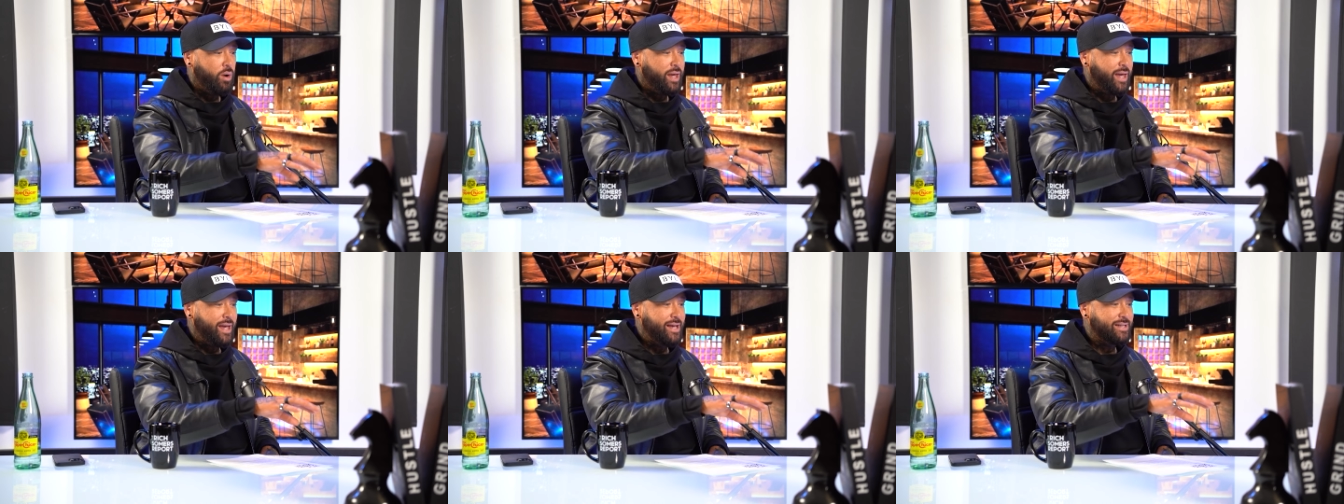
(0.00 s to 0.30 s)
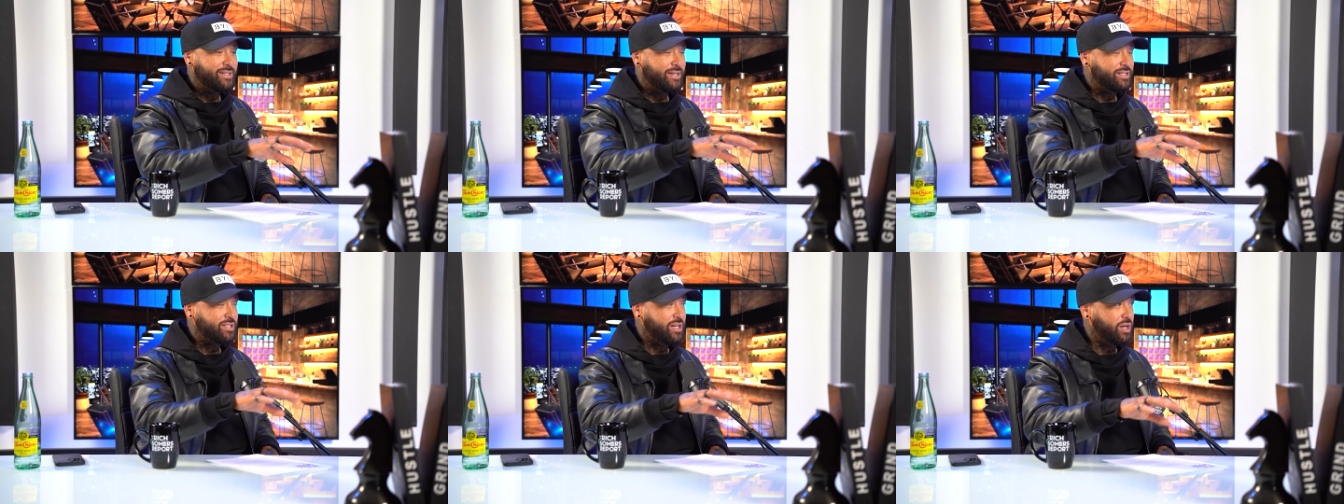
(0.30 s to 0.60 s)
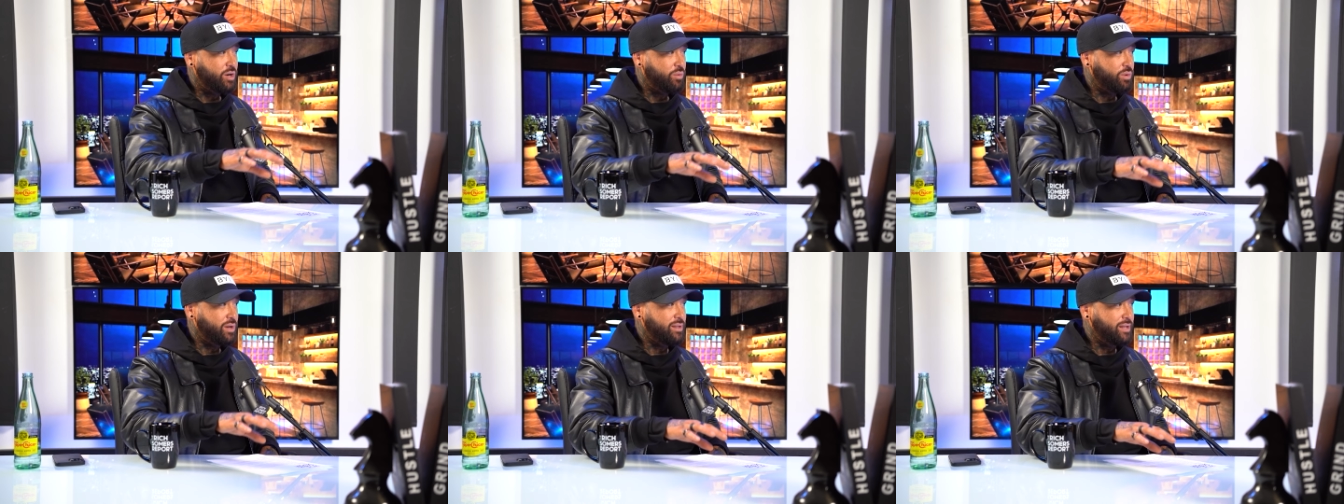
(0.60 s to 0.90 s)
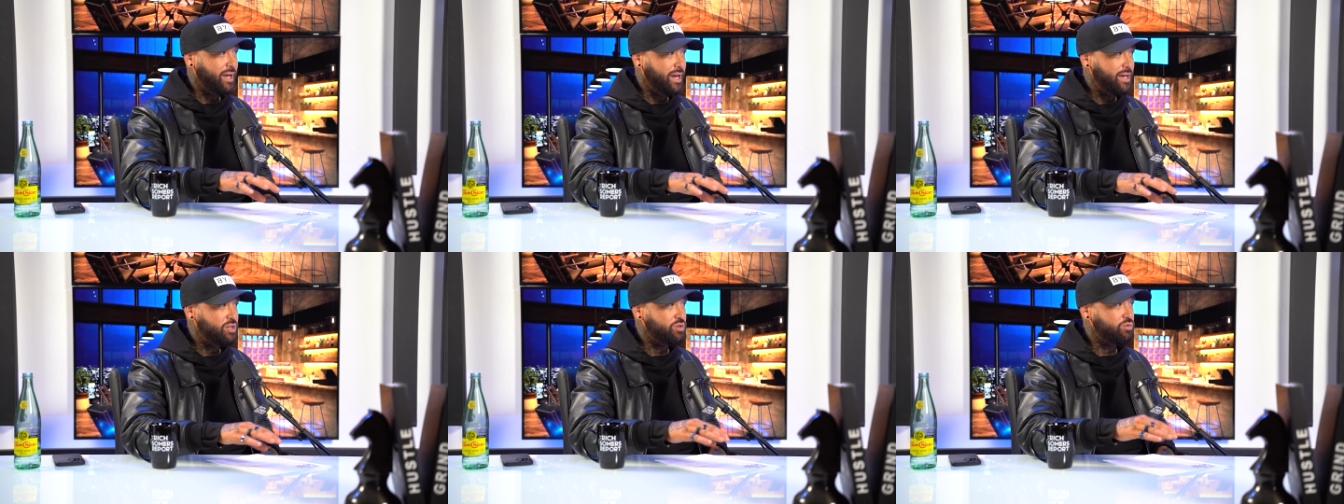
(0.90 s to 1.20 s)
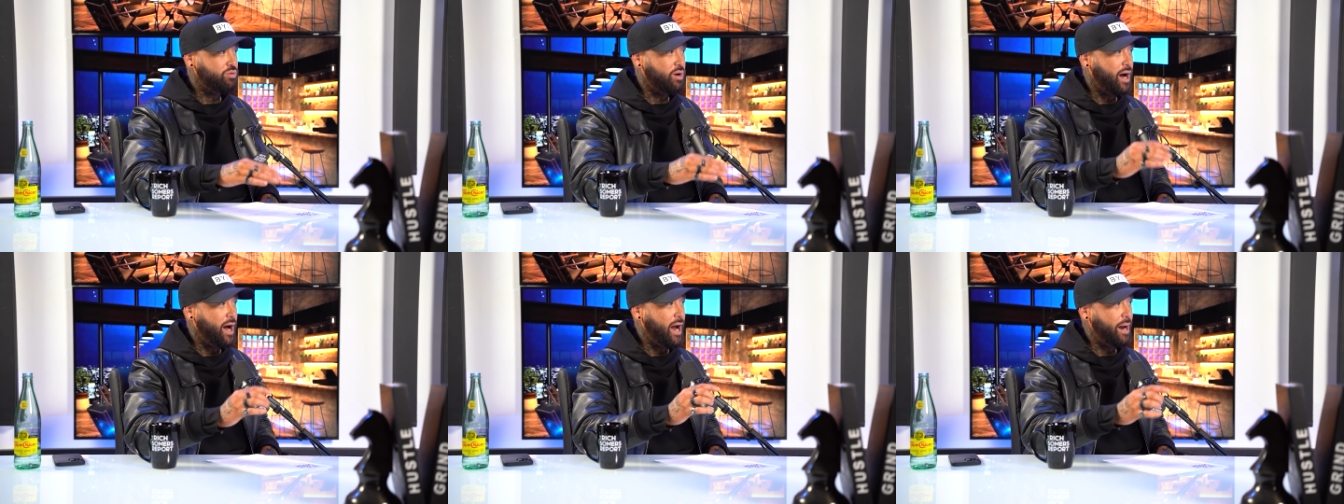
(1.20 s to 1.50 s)
is this going to relate
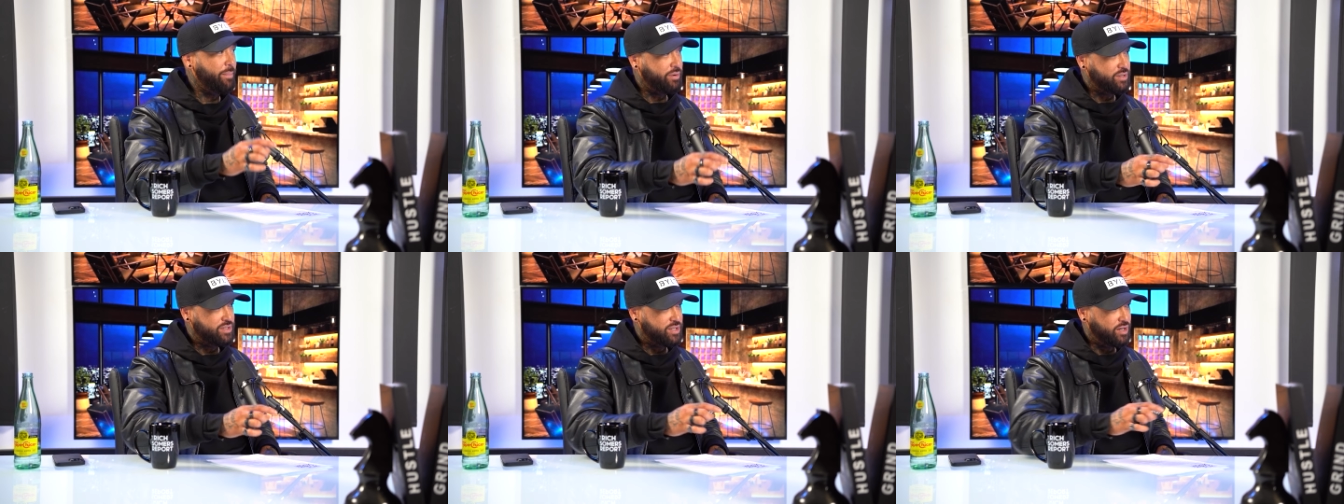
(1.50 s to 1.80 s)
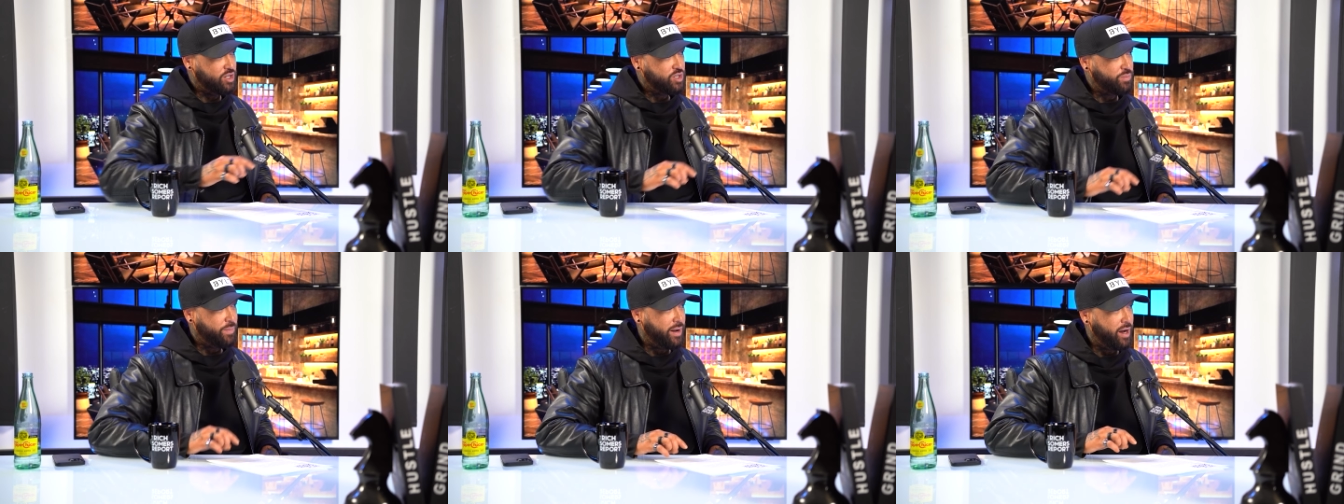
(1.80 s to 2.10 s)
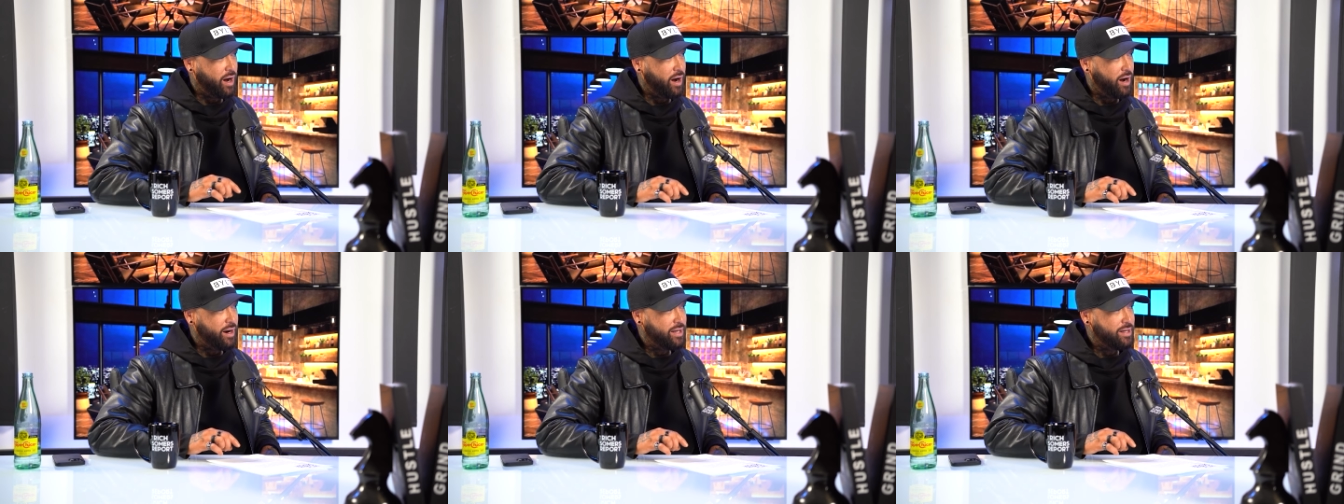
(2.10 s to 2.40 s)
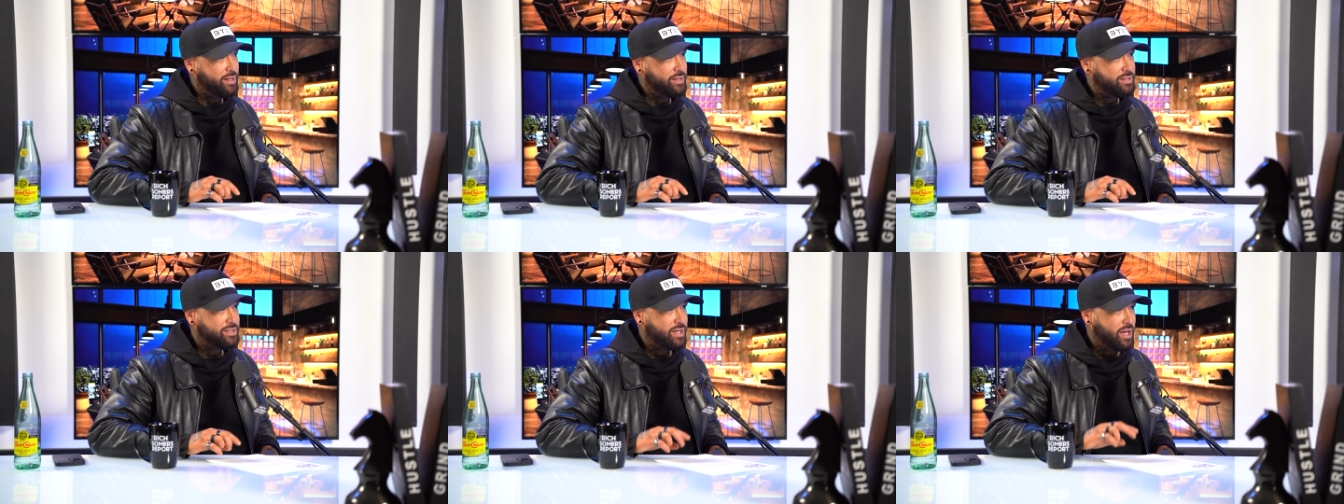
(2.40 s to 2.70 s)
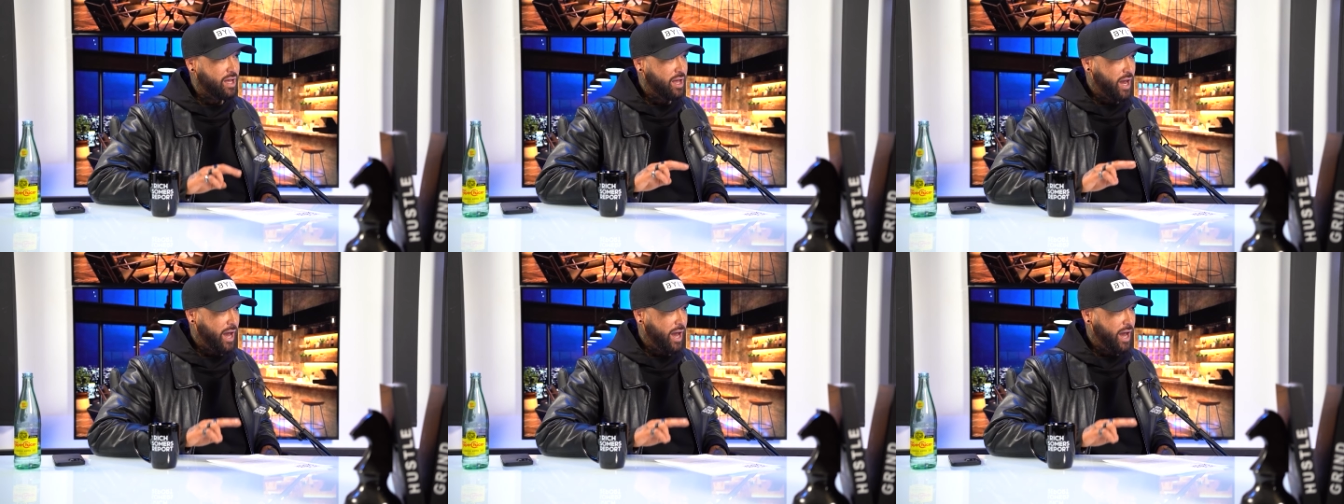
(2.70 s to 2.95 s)
to a high percentage of my audience?